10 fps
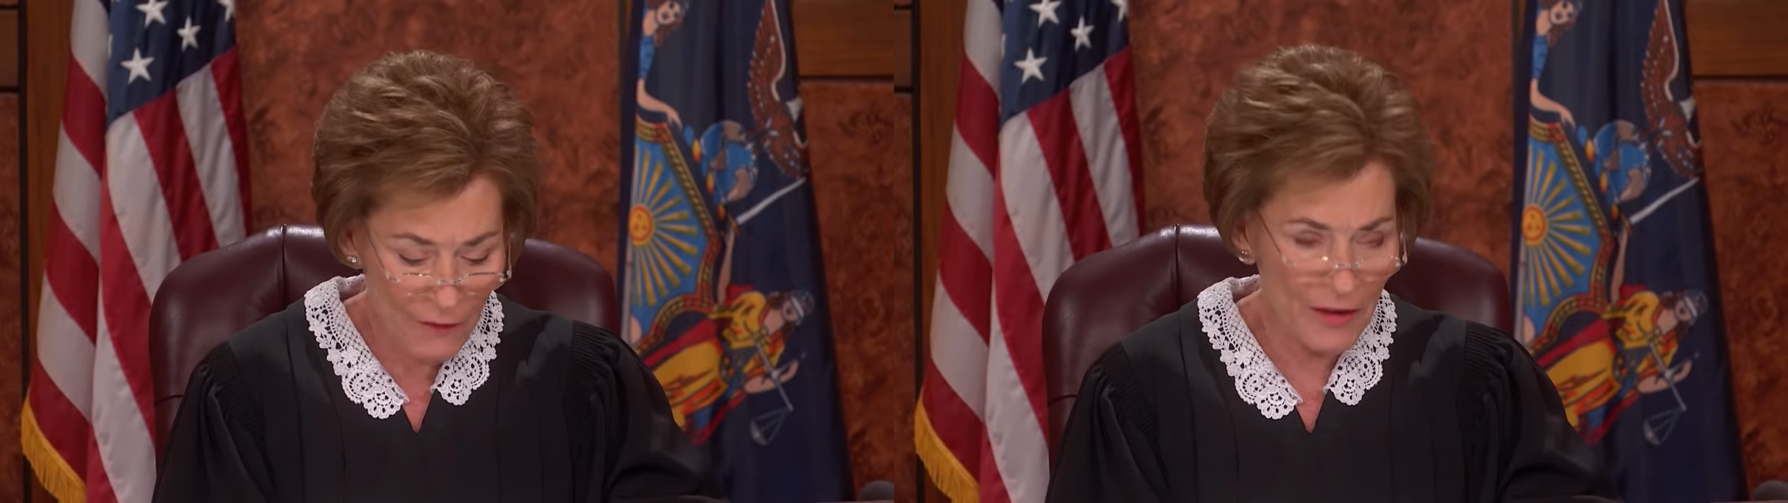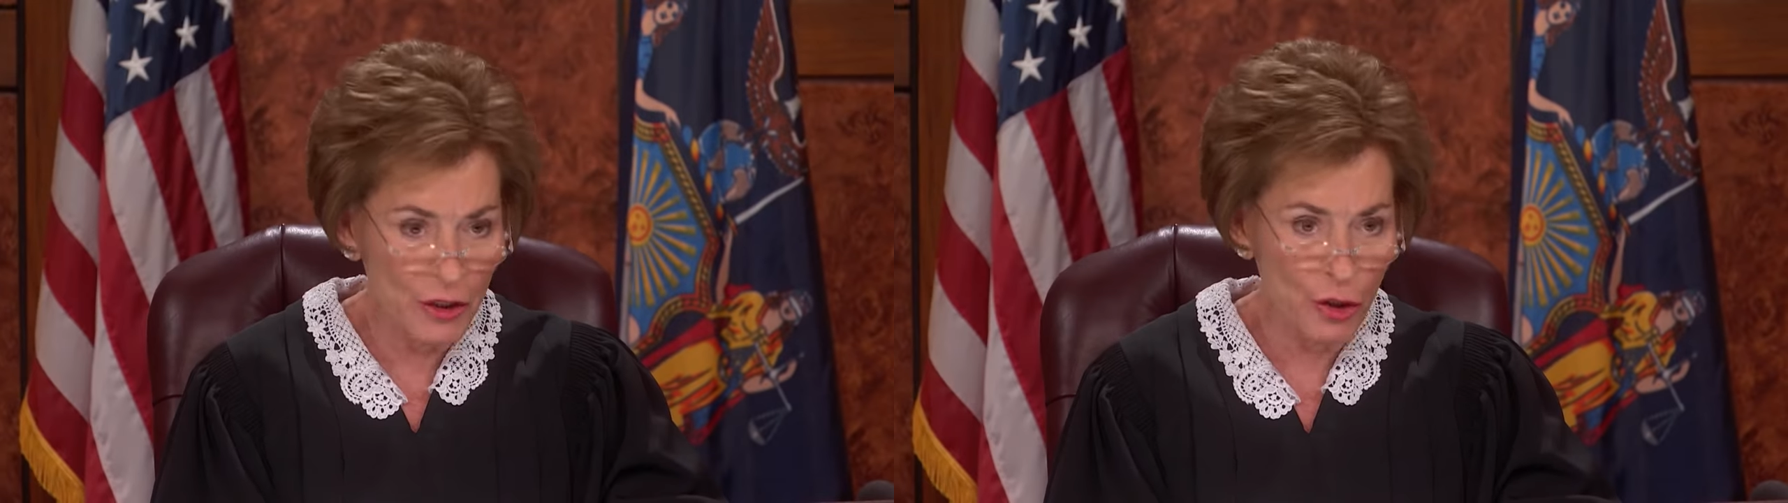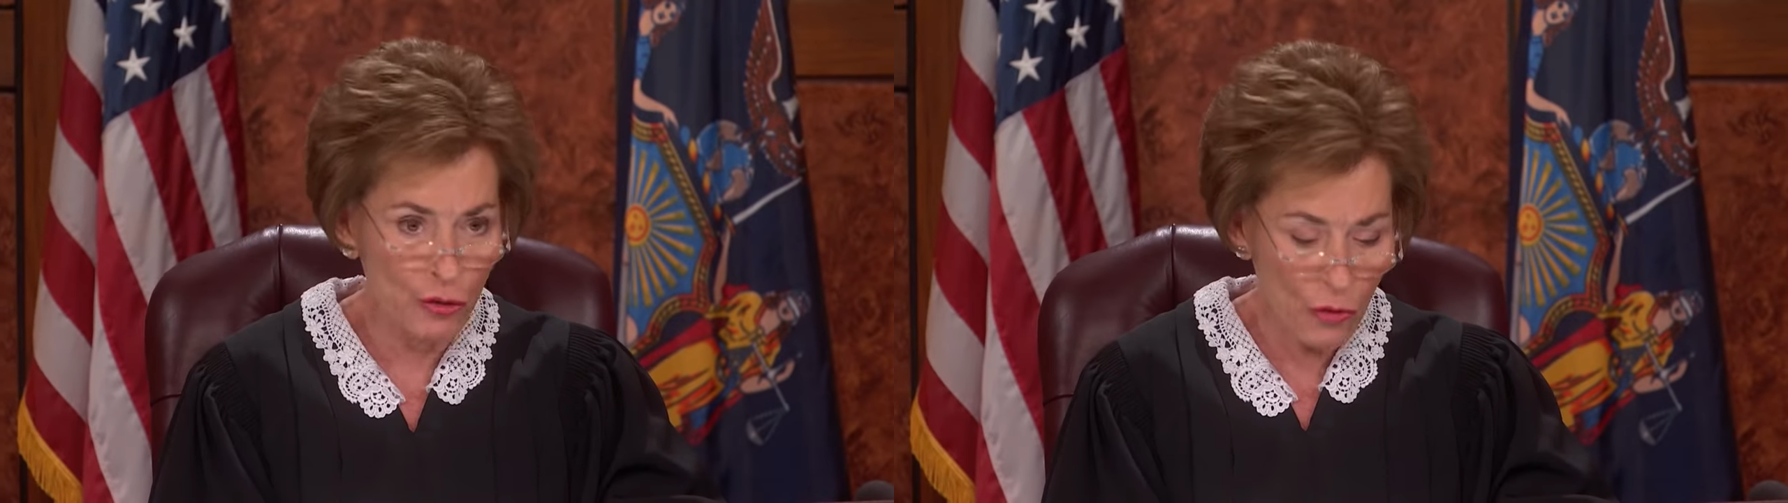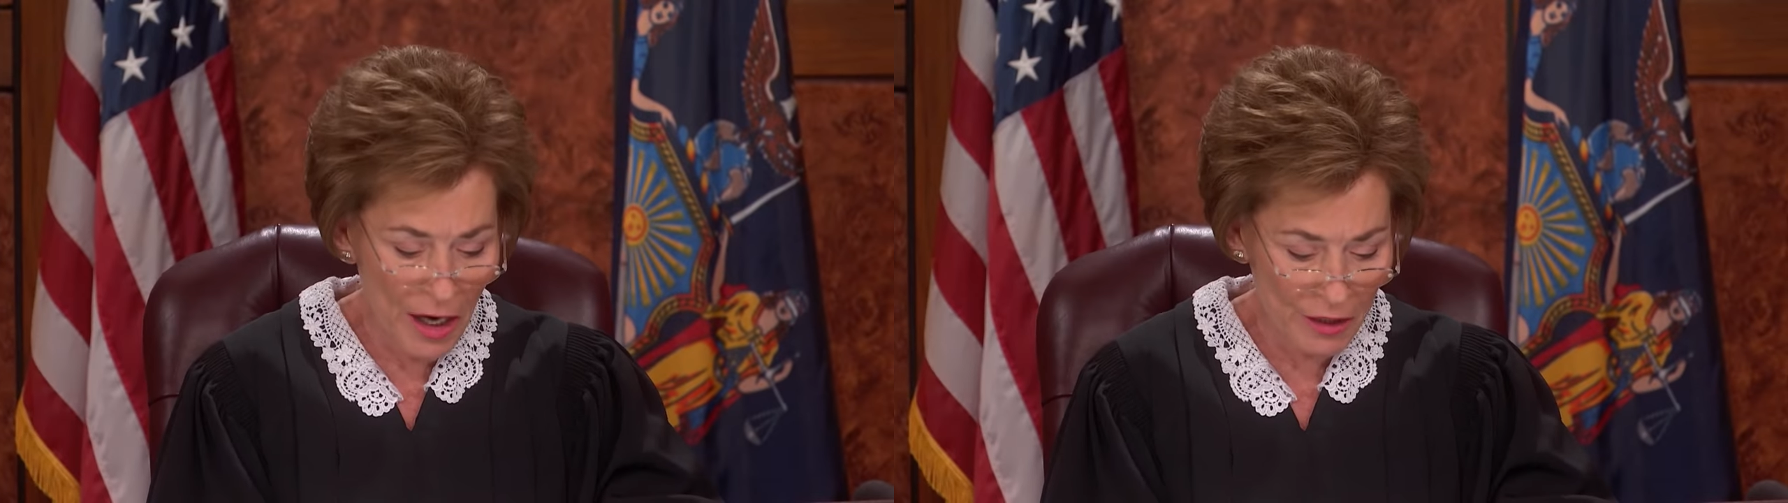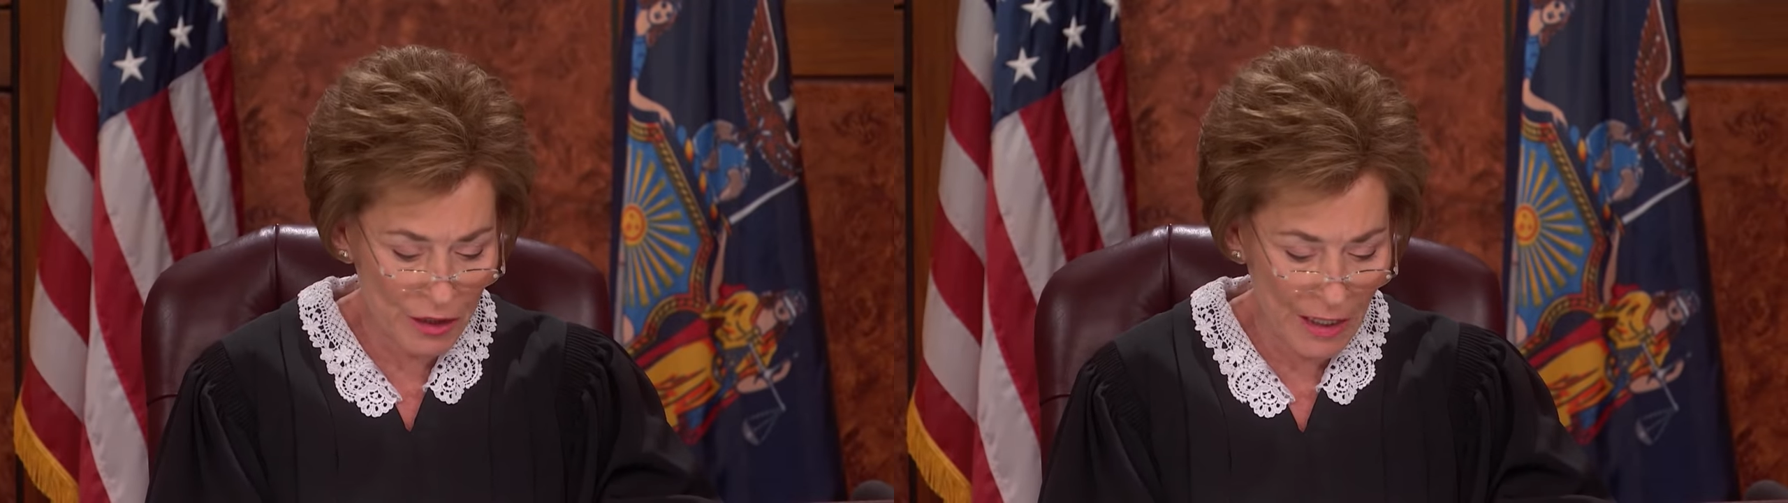of his
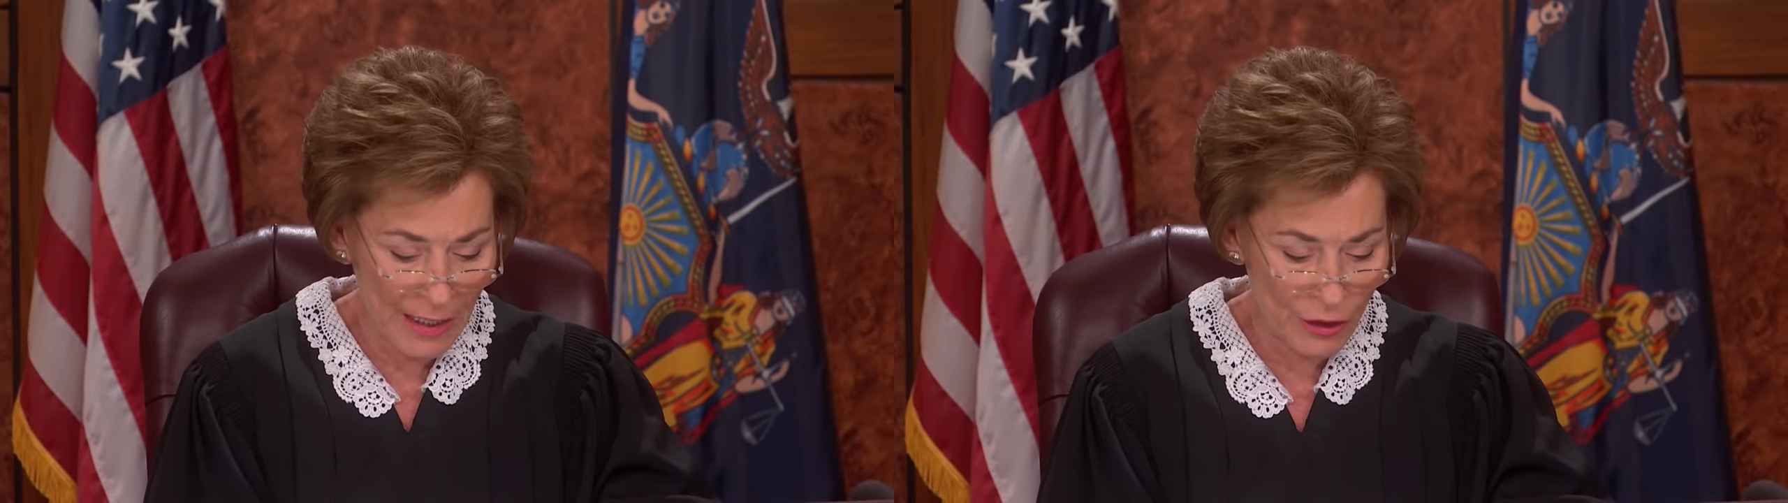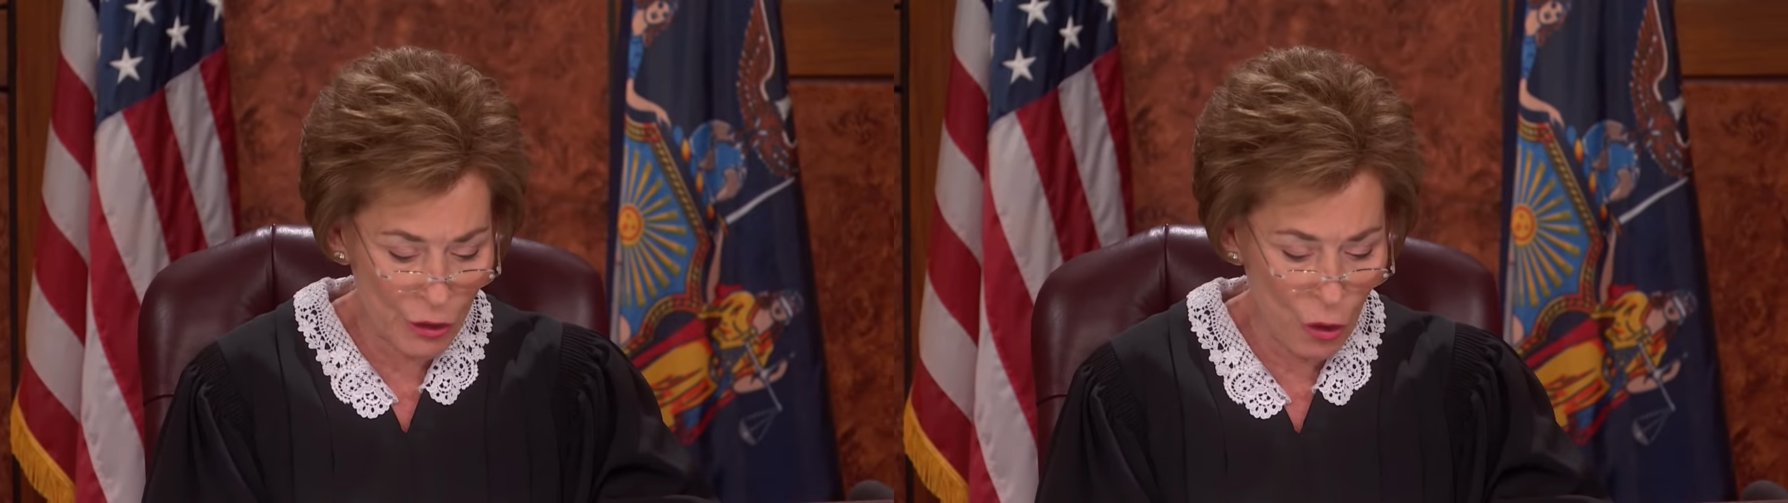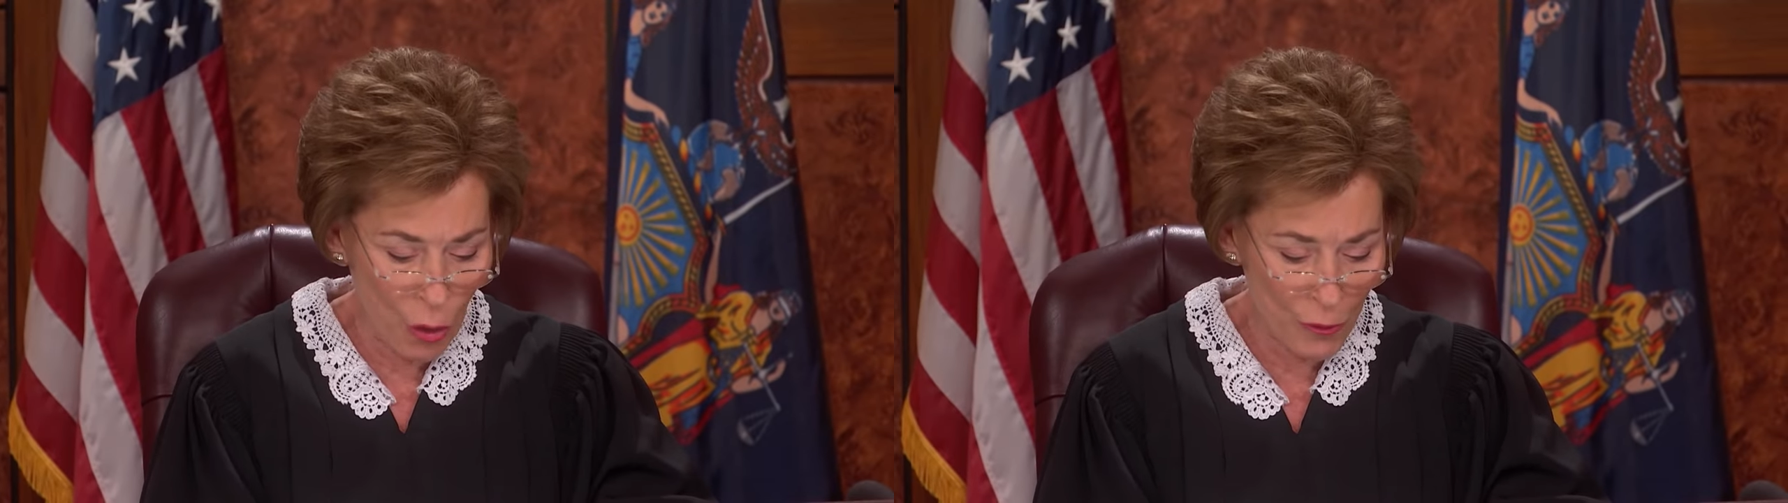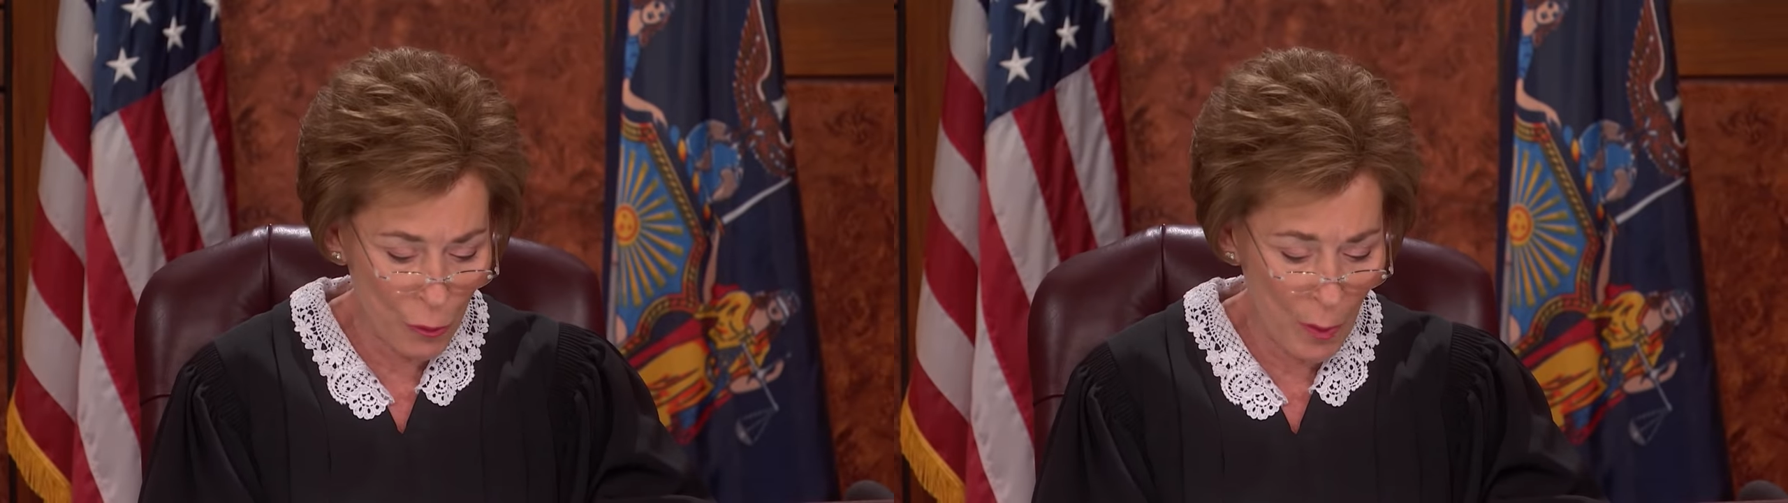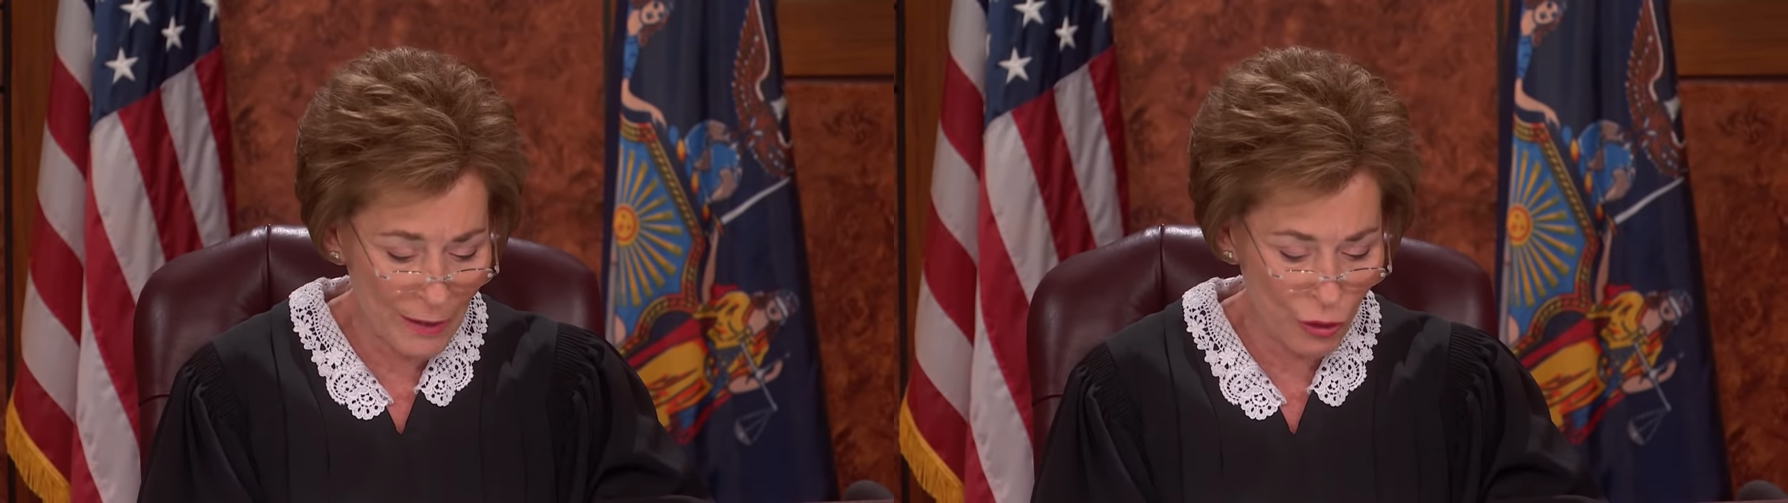truck says
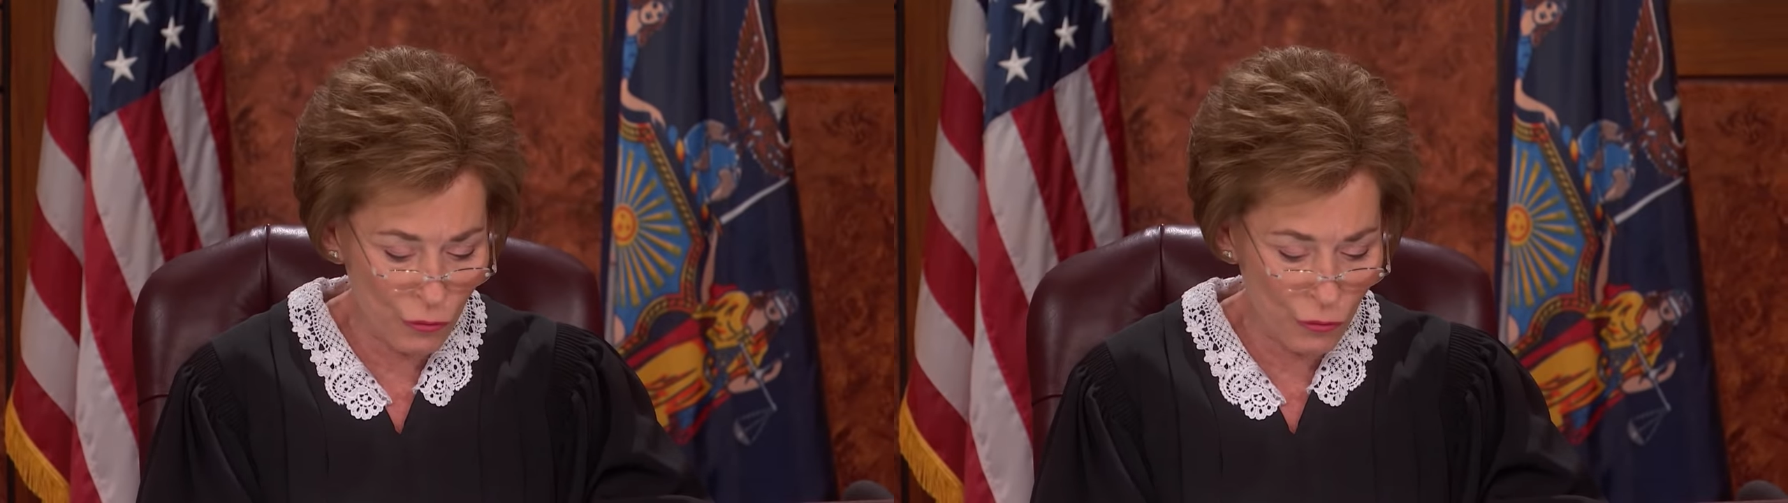Northwest